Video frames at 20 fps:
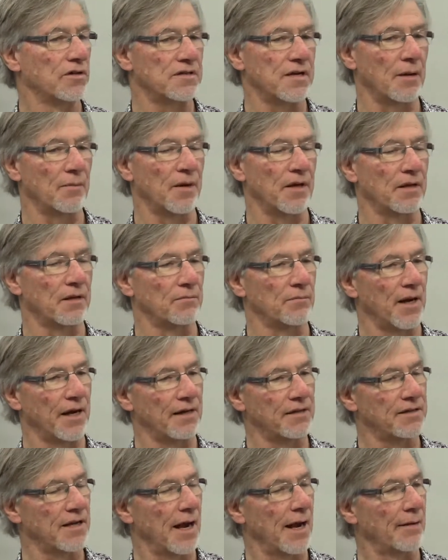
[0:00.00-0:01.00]
I mean, many
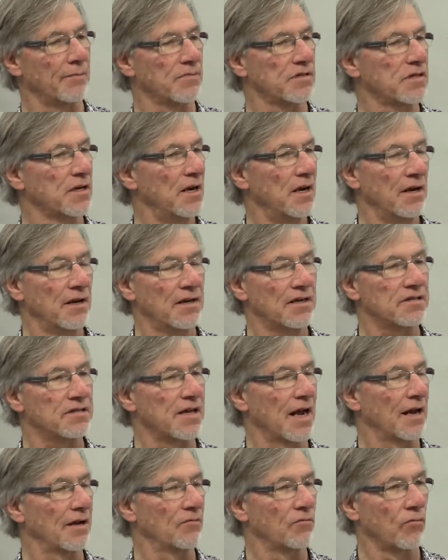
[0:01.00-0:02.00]
times it's
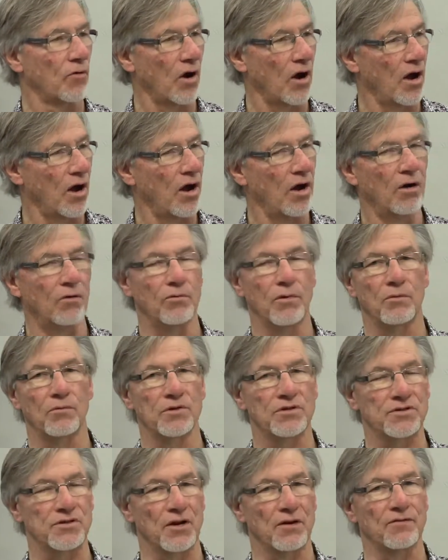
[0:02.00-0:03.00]
not wrong when we're
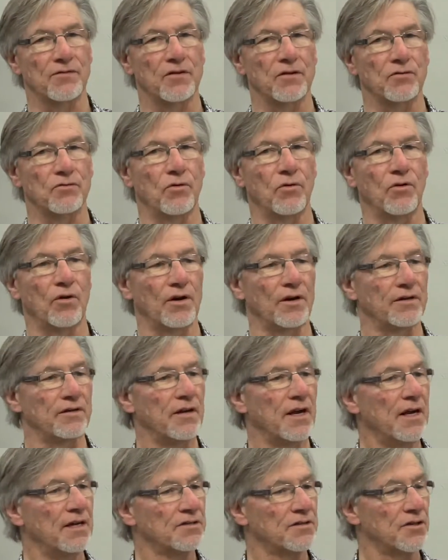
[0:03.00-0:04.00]
serving the Lord
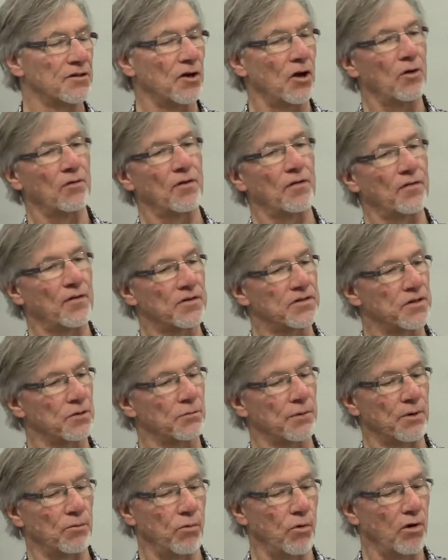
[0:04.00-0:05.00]
to know that there's a
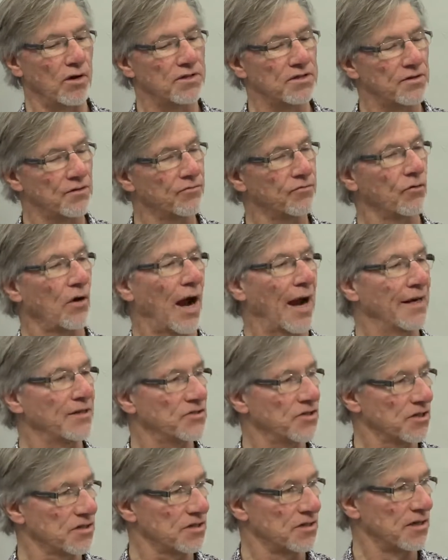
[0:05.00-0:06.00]
rewards of
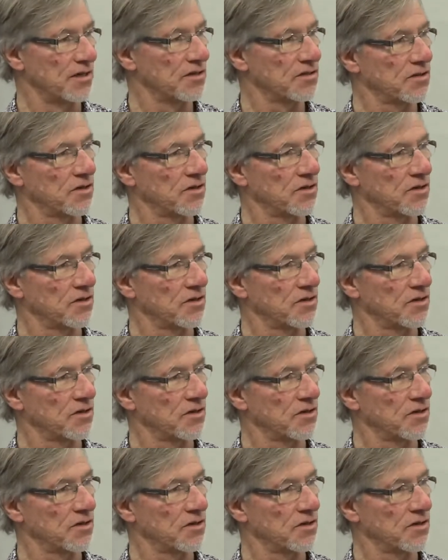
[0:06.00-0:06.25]
righteousness.